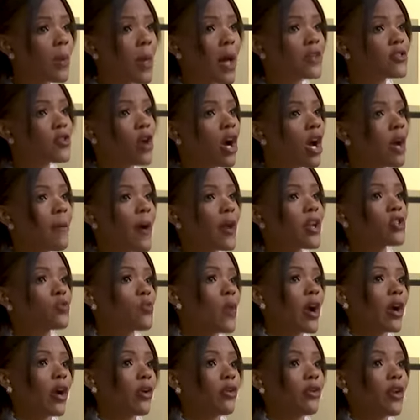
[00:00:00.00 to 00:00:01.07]
not allowed to talk about his
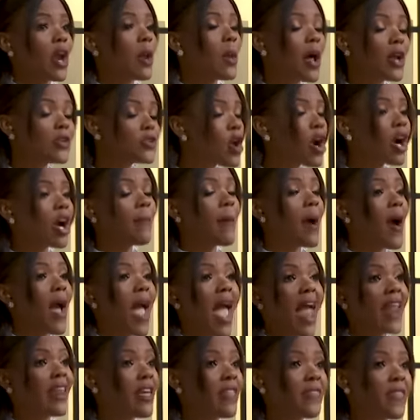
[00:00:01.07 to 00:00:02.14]
record, not allowed to talk about
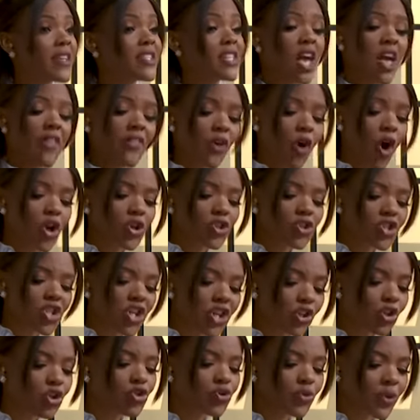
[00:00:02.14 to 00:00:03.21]
any of the things. There are
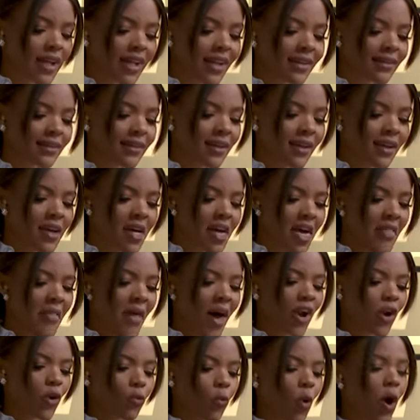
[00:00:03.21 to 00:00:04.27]
children
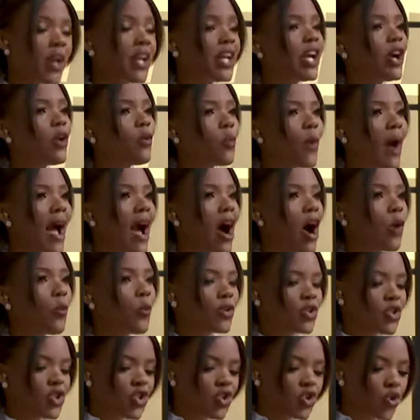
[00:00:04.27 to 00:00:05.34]
that are running around
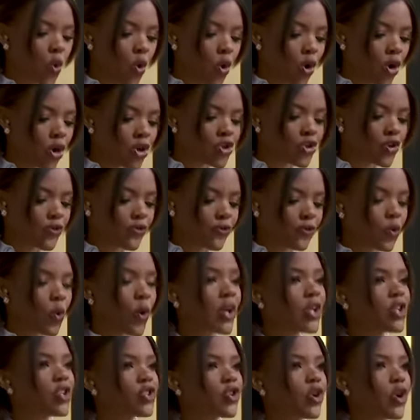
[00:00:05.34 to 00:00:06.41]
with George
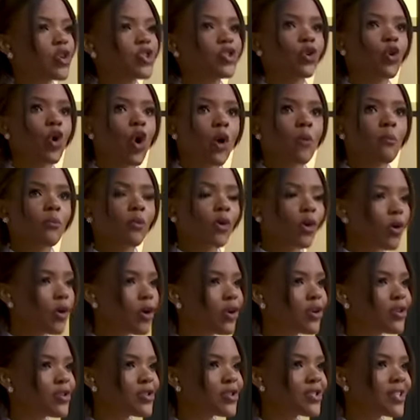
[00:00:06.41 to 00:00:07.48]
Floyd shirts. There are
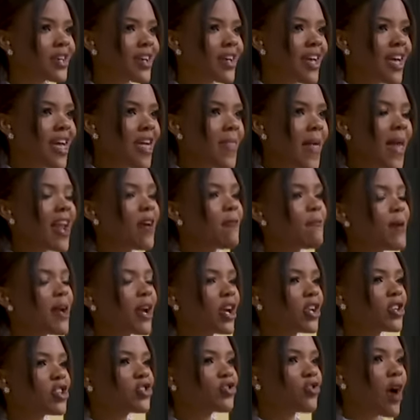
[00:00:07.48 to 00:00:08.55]
murals that have
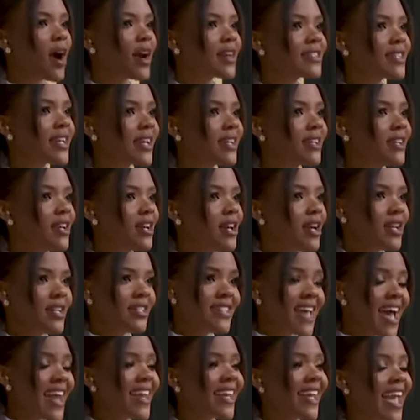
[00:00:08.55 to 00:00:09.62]
been constructed
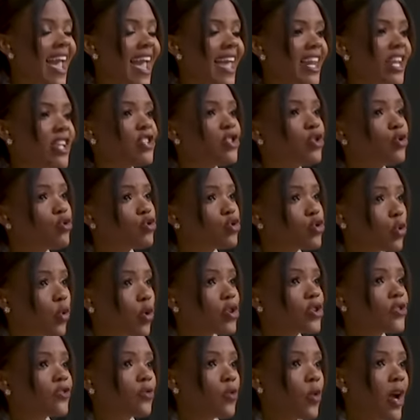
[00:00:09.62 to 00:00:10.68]
dedicated to
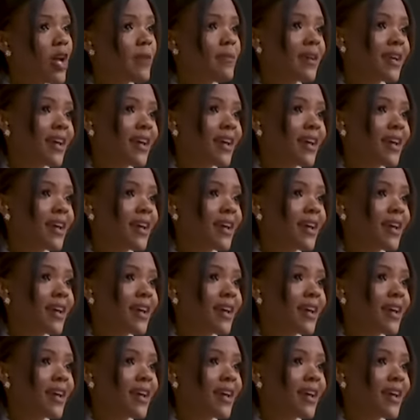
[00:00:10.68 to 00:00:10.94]
George Floyd